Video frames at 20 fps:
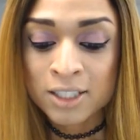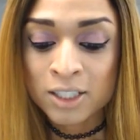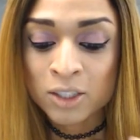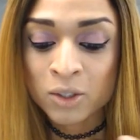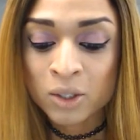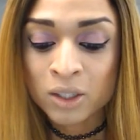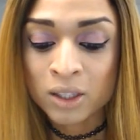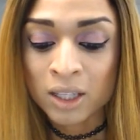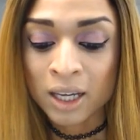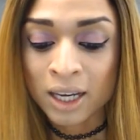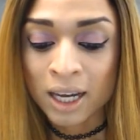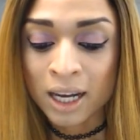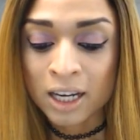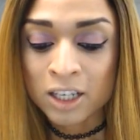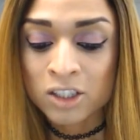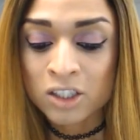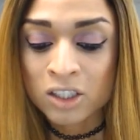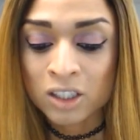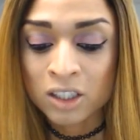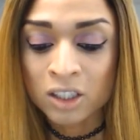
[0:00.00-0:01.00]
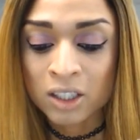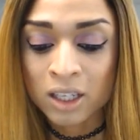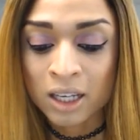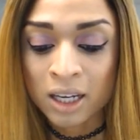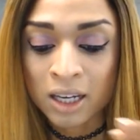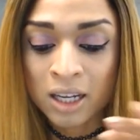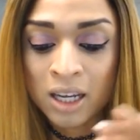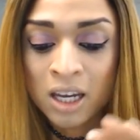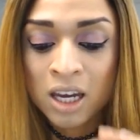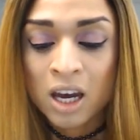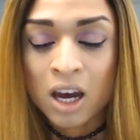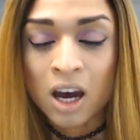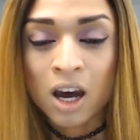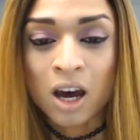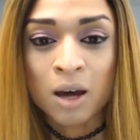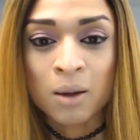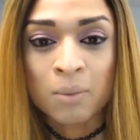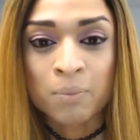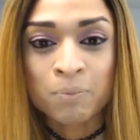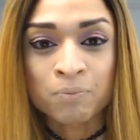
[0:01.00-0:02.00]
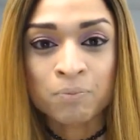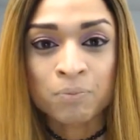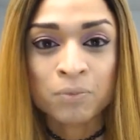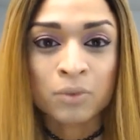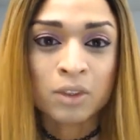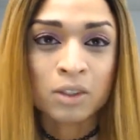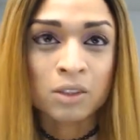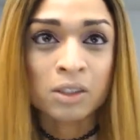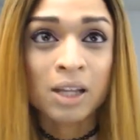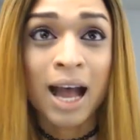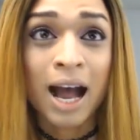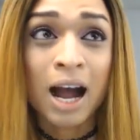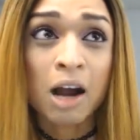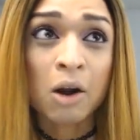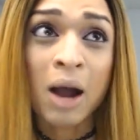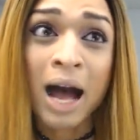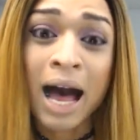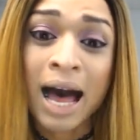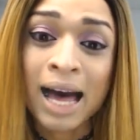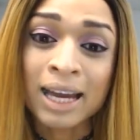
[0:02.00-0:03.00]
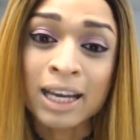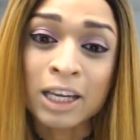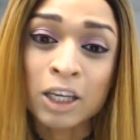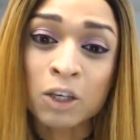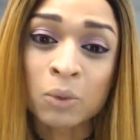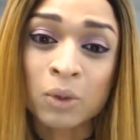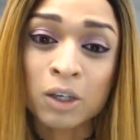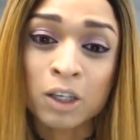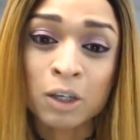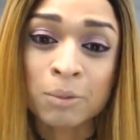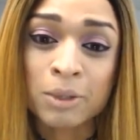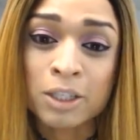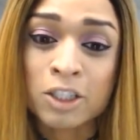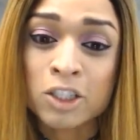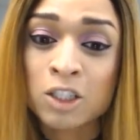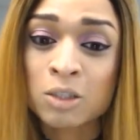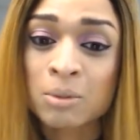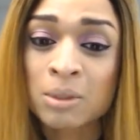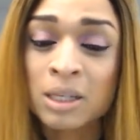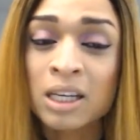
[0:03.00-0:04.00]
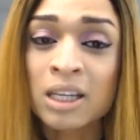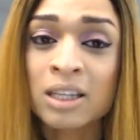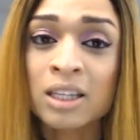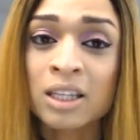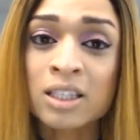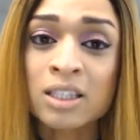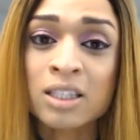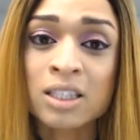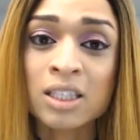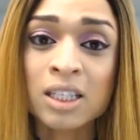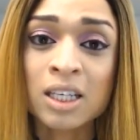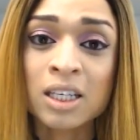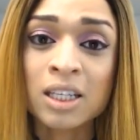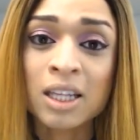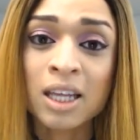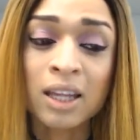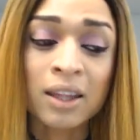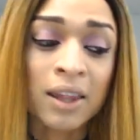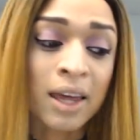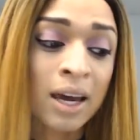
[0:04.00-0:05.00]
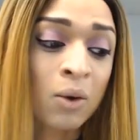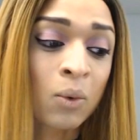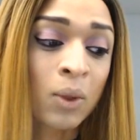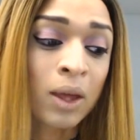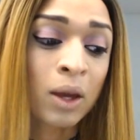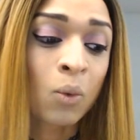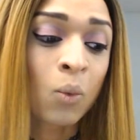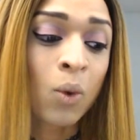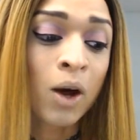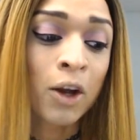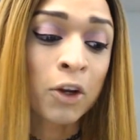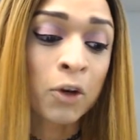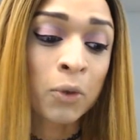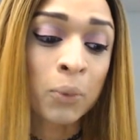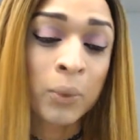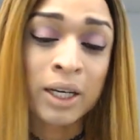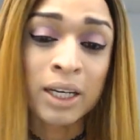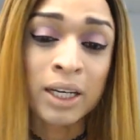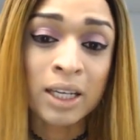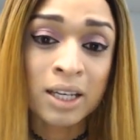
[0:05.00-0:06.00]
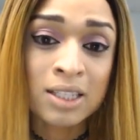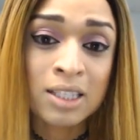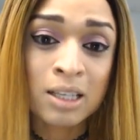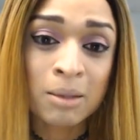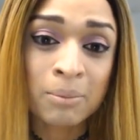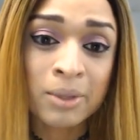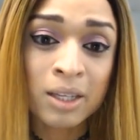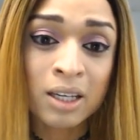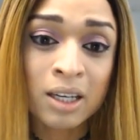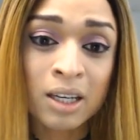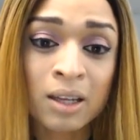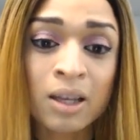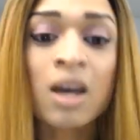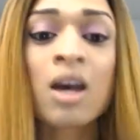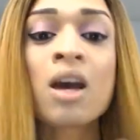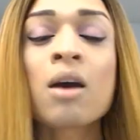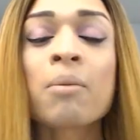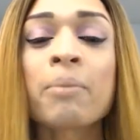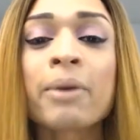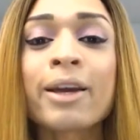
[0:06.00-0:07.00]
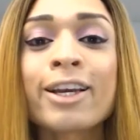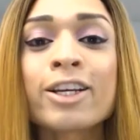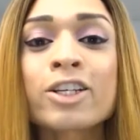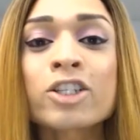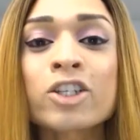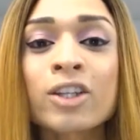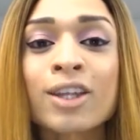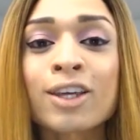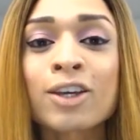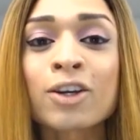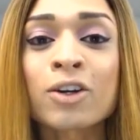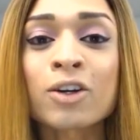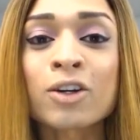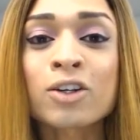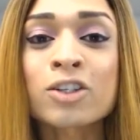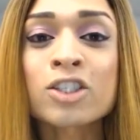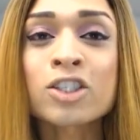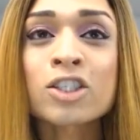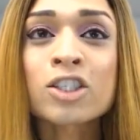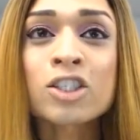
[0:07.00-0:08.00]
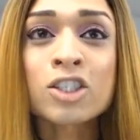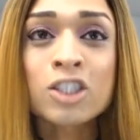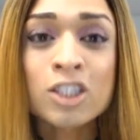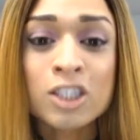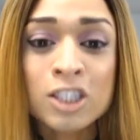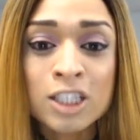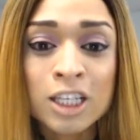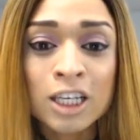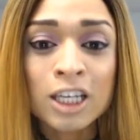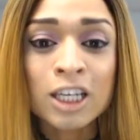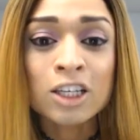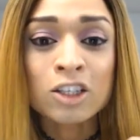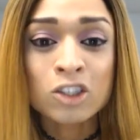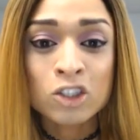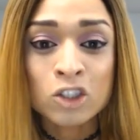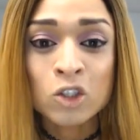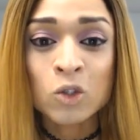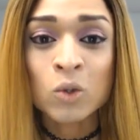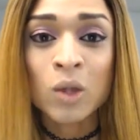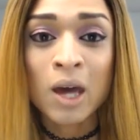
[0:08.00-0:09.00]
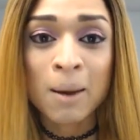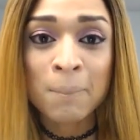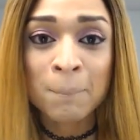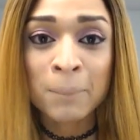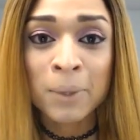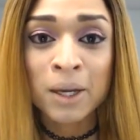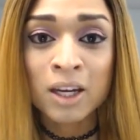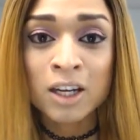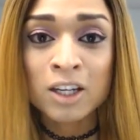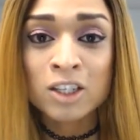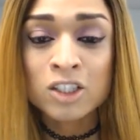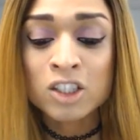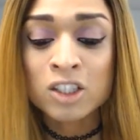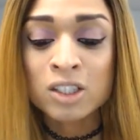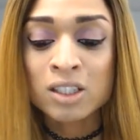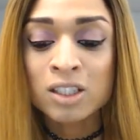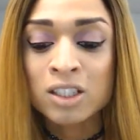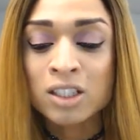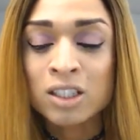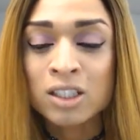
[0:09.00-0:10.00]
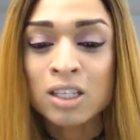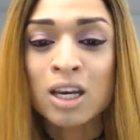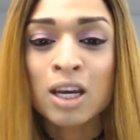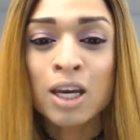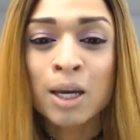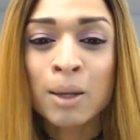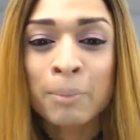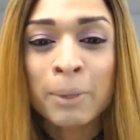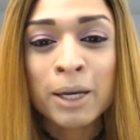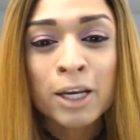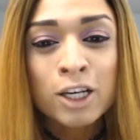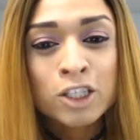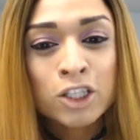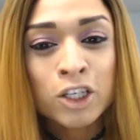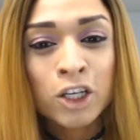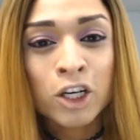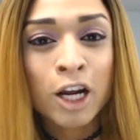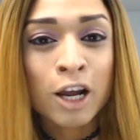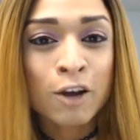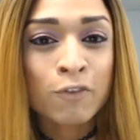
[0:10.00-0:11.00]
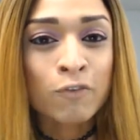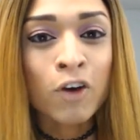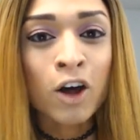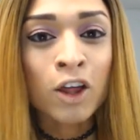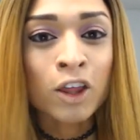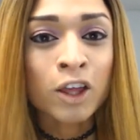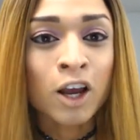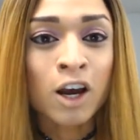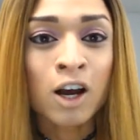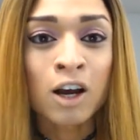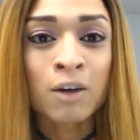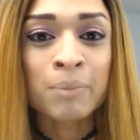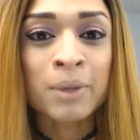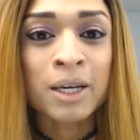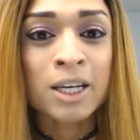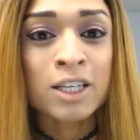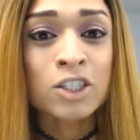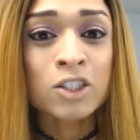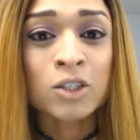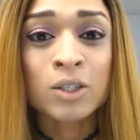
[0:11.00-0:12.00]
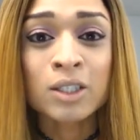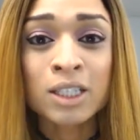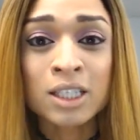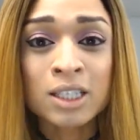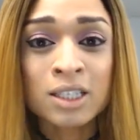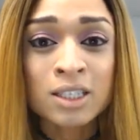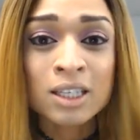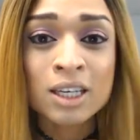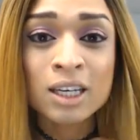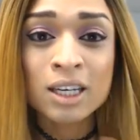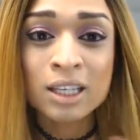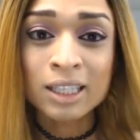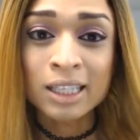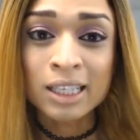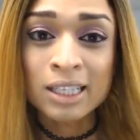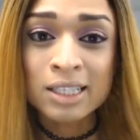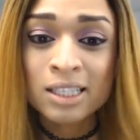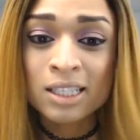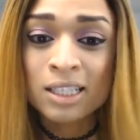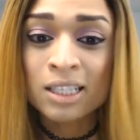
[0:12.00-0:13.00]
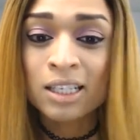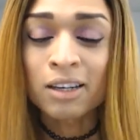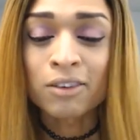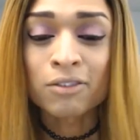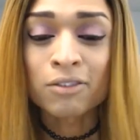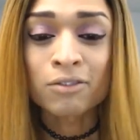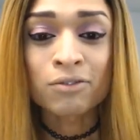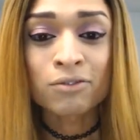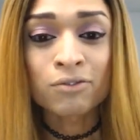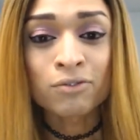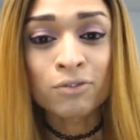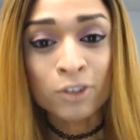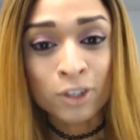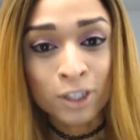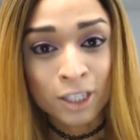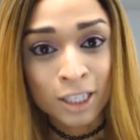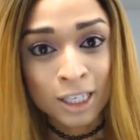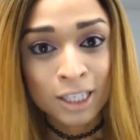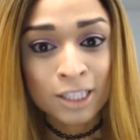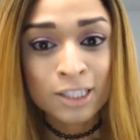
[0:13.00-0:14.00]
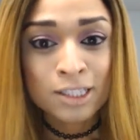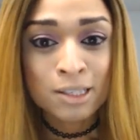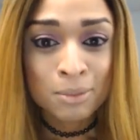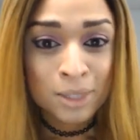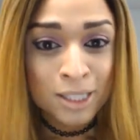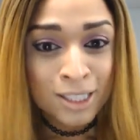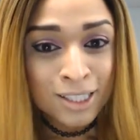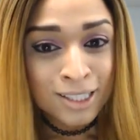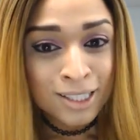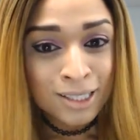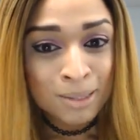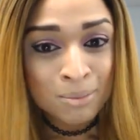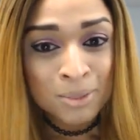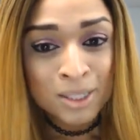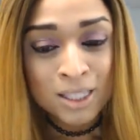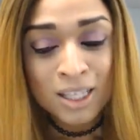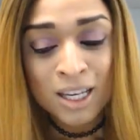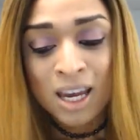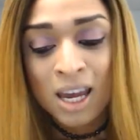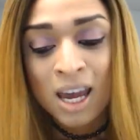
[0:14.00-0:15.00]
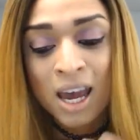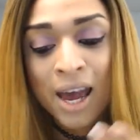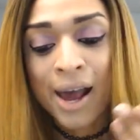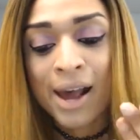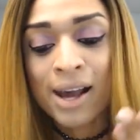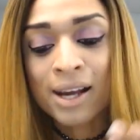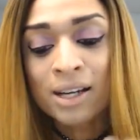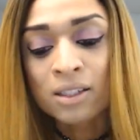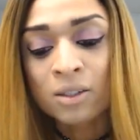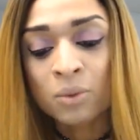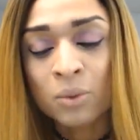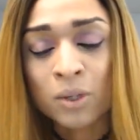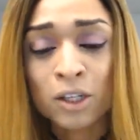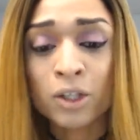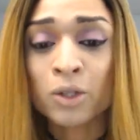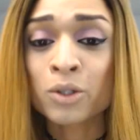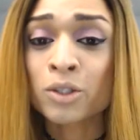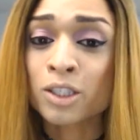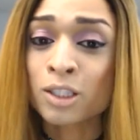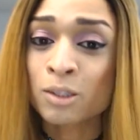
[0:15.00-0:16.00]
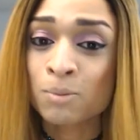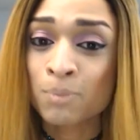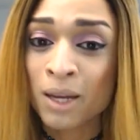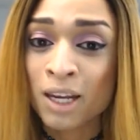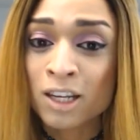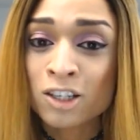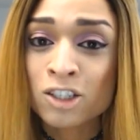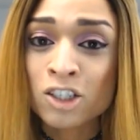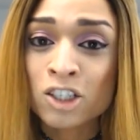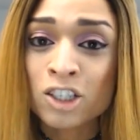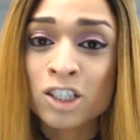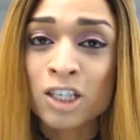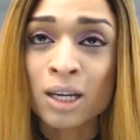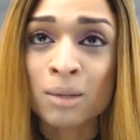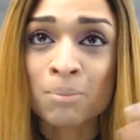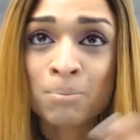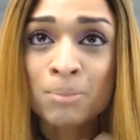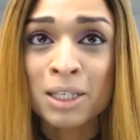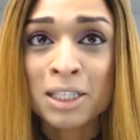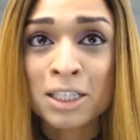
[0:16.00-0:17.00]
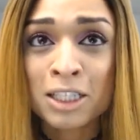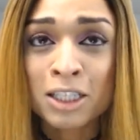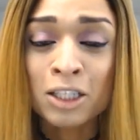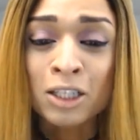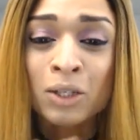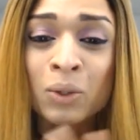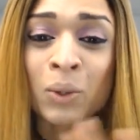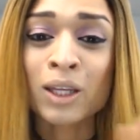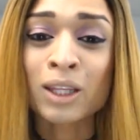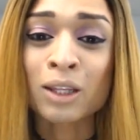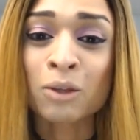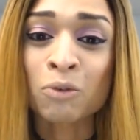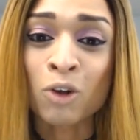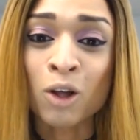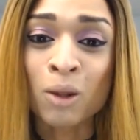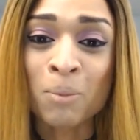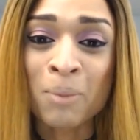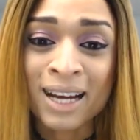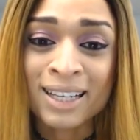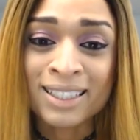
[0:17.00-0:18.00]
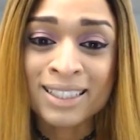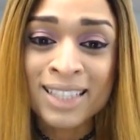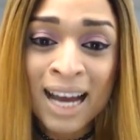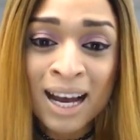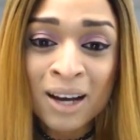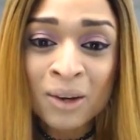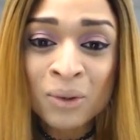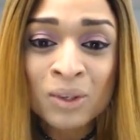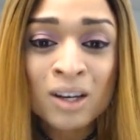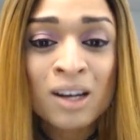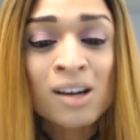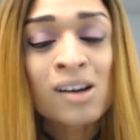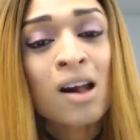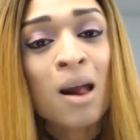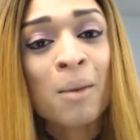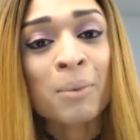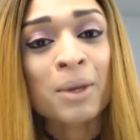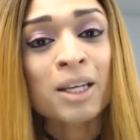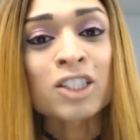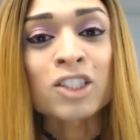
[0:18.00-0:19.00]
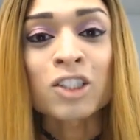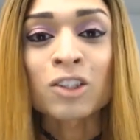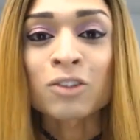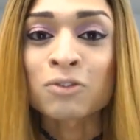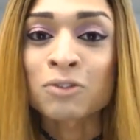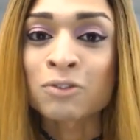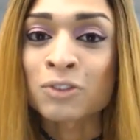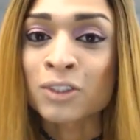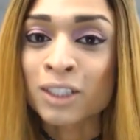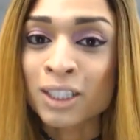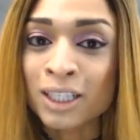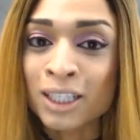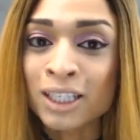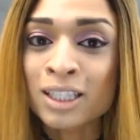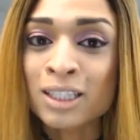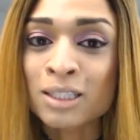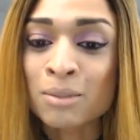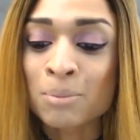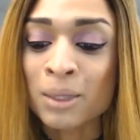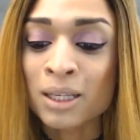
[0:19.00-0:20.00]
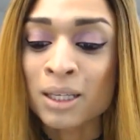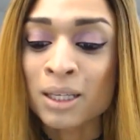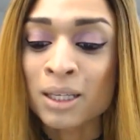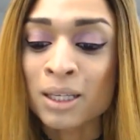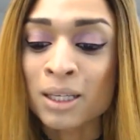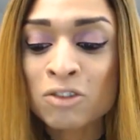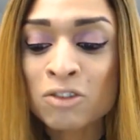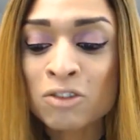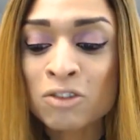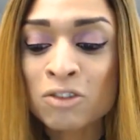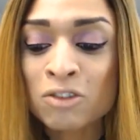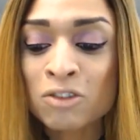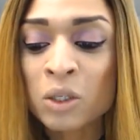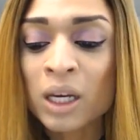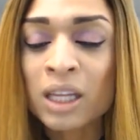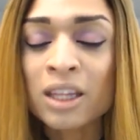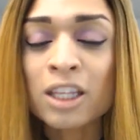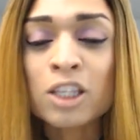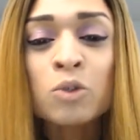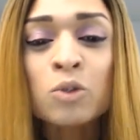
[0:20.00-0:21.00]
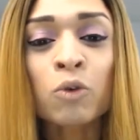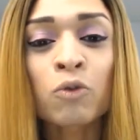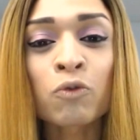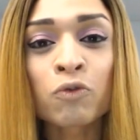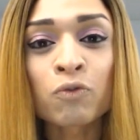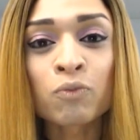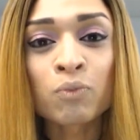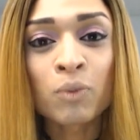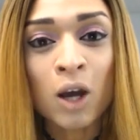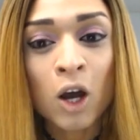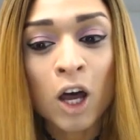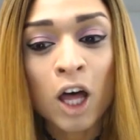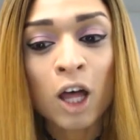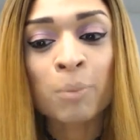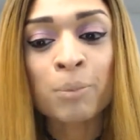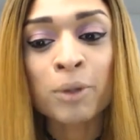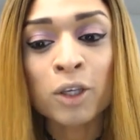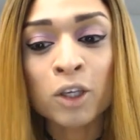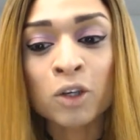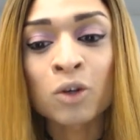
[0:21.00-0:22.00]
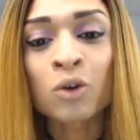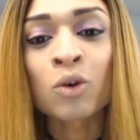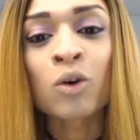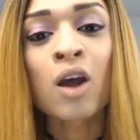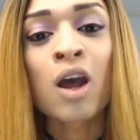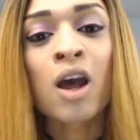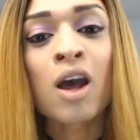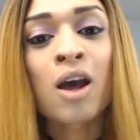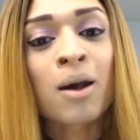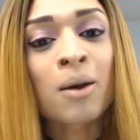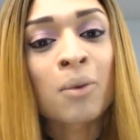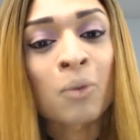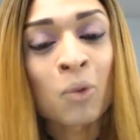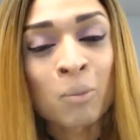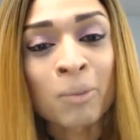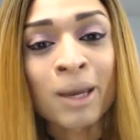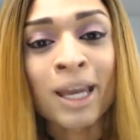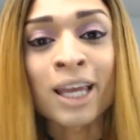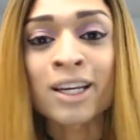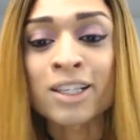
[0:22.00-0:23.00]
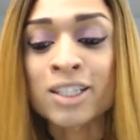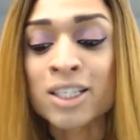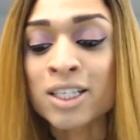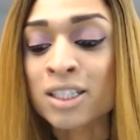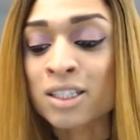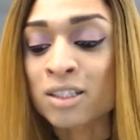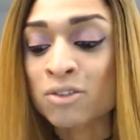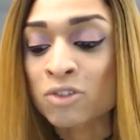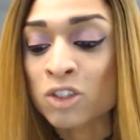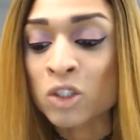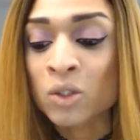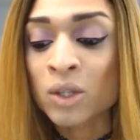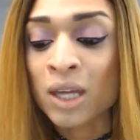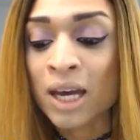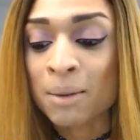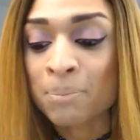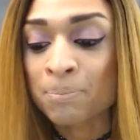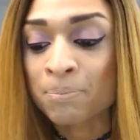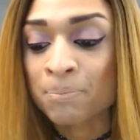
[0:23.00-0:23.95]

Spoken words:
So you can like actually look at how high you want your pitch to be, and then see that like while you're reading something, making sure that you're sticking to that pitch and just making sure you're not falling off, because you can easily get lazy and forget some of these tips. And one of those is pitch. Pitch can quickly fall back down because you're getting to be attentive to it, and this will help you remain attentive to that.